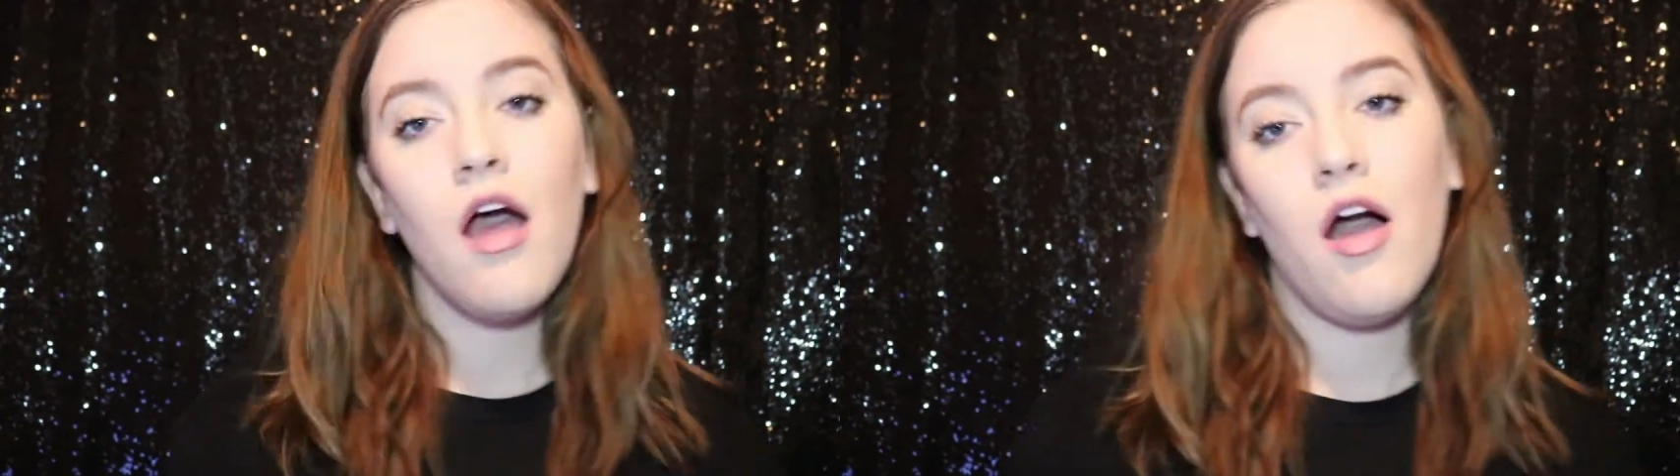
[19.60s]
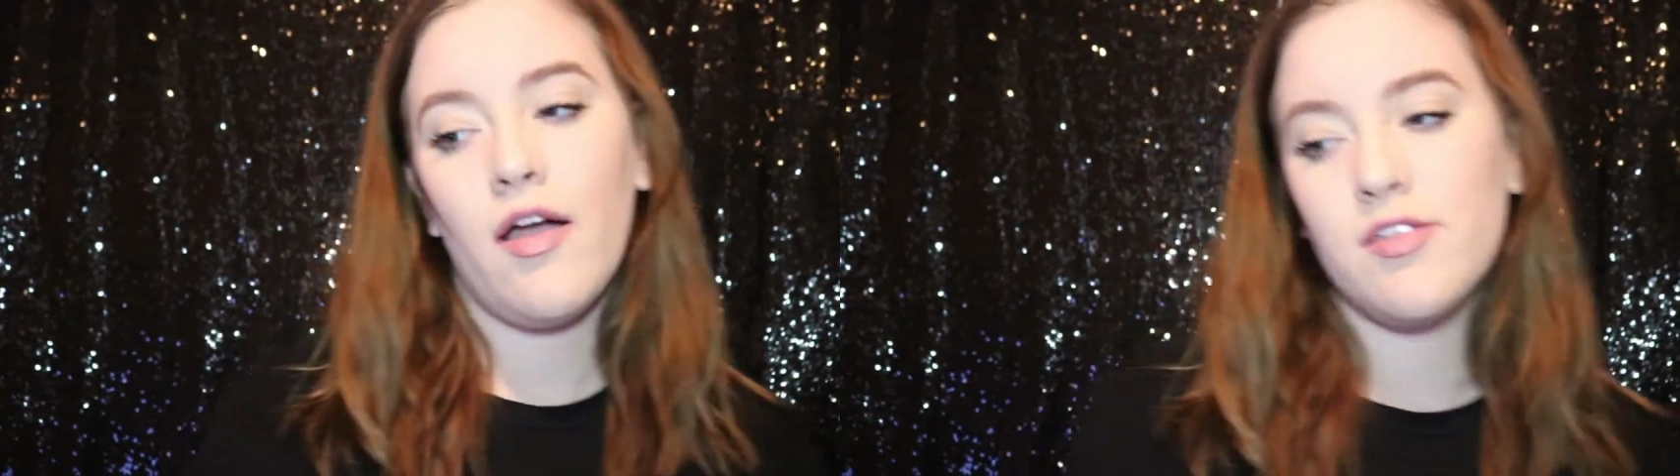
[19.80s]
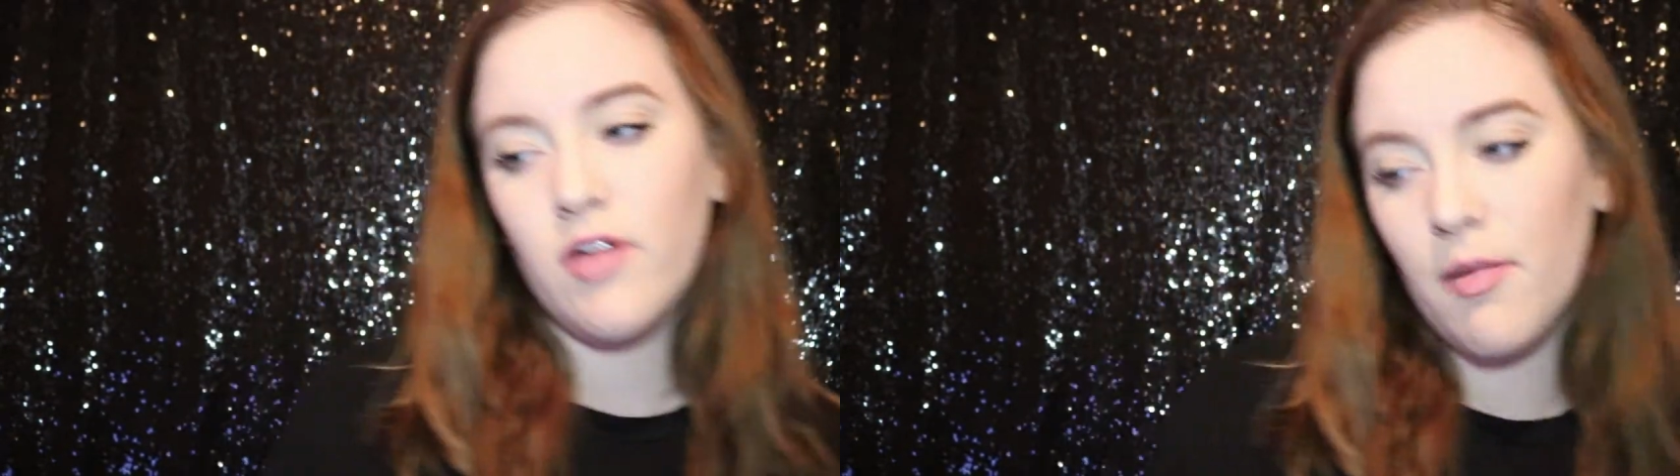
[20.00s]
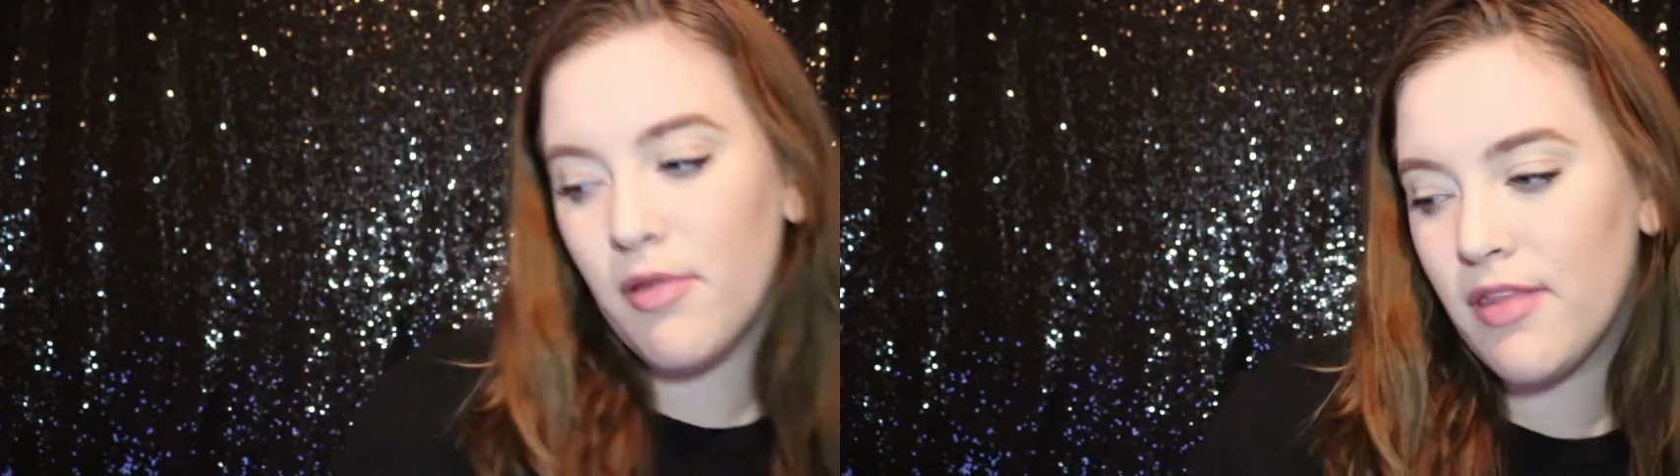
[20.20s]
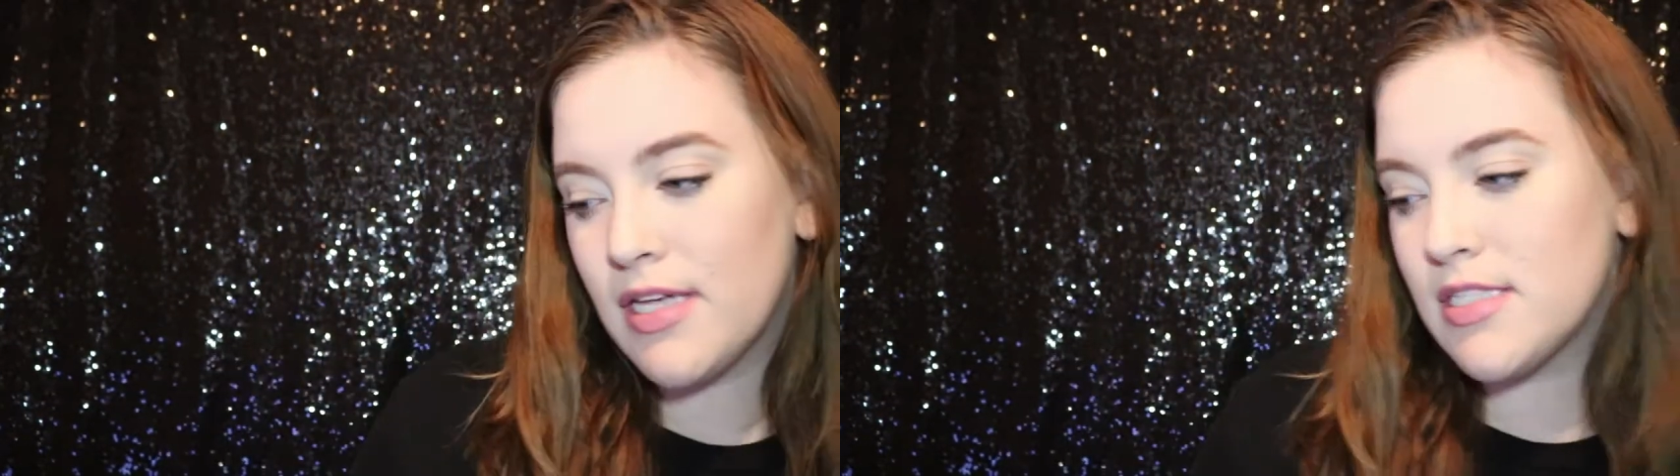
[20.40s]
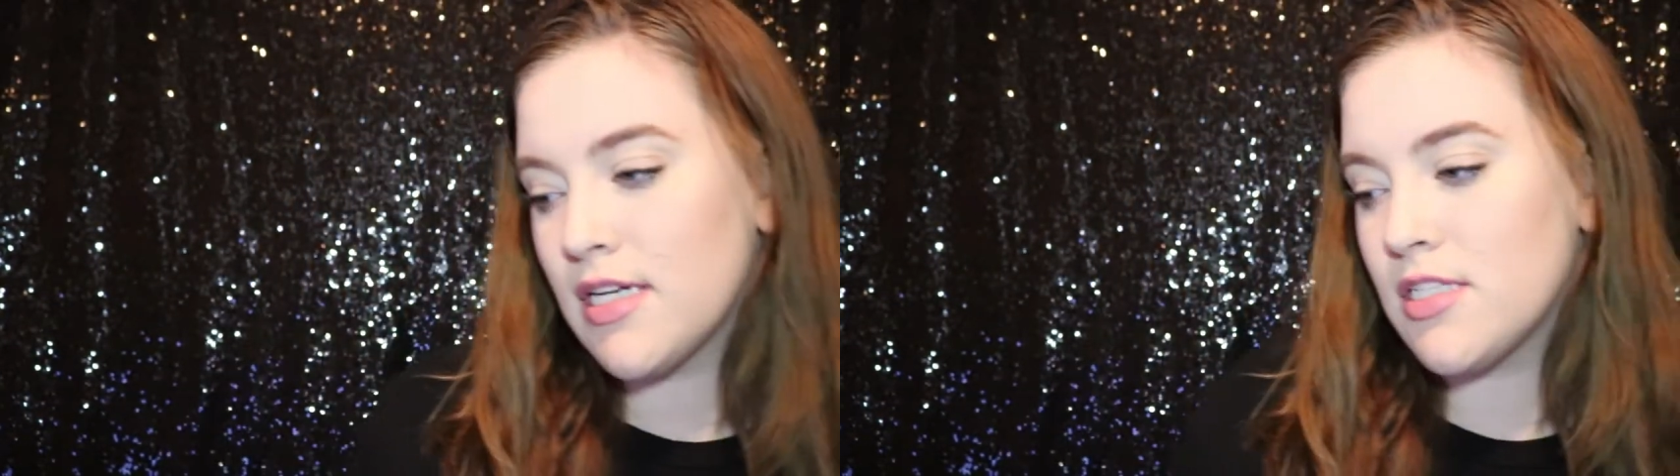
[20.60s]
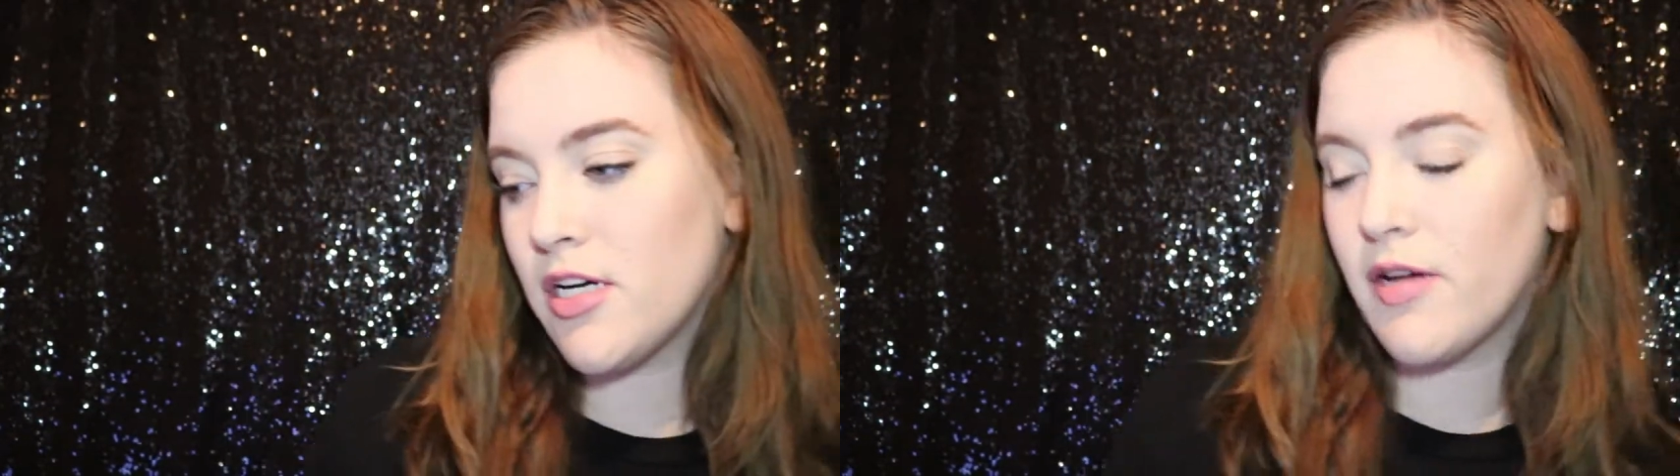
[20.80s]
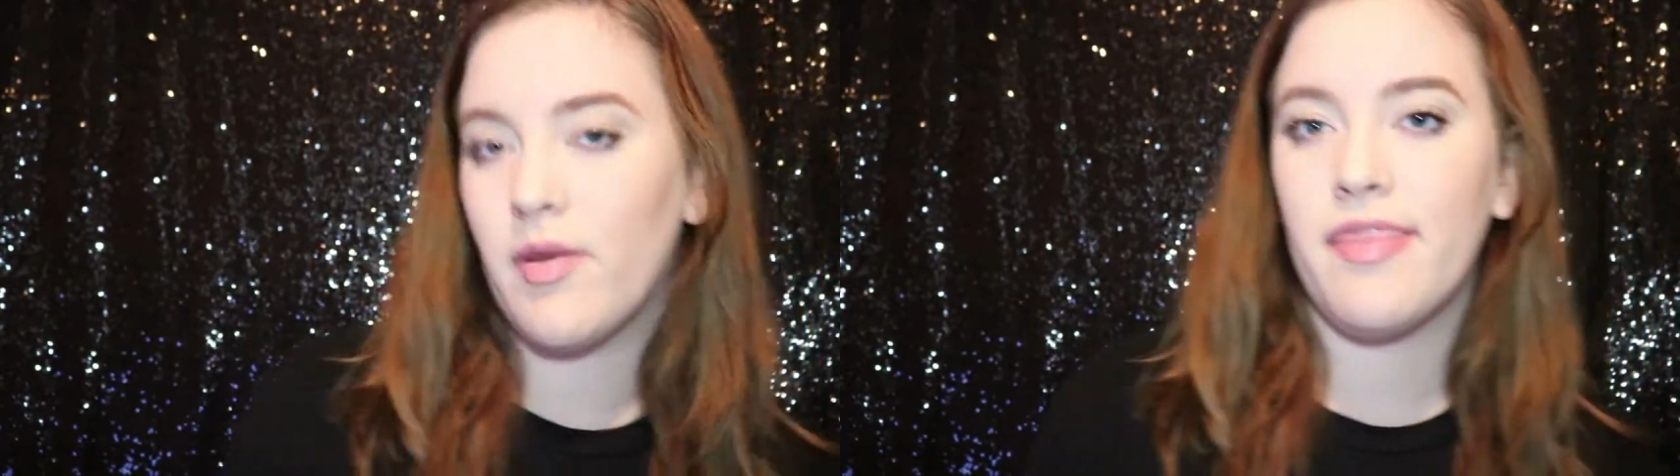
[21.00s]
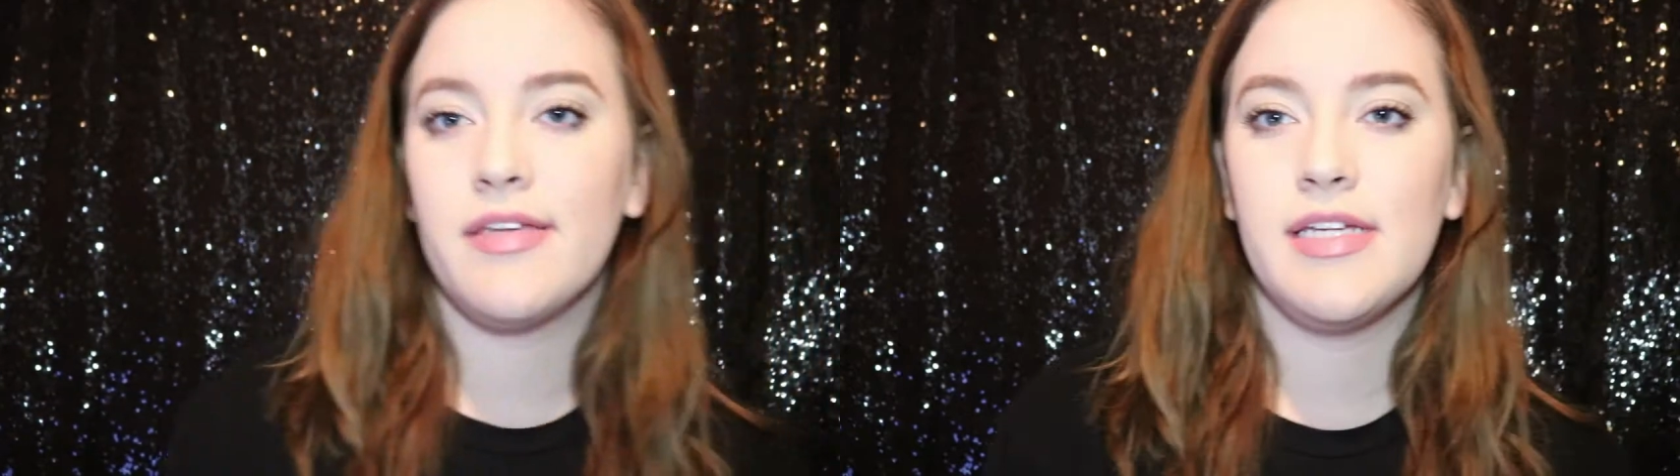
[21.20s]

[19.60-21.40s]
Okay, so a couple of things to get started with.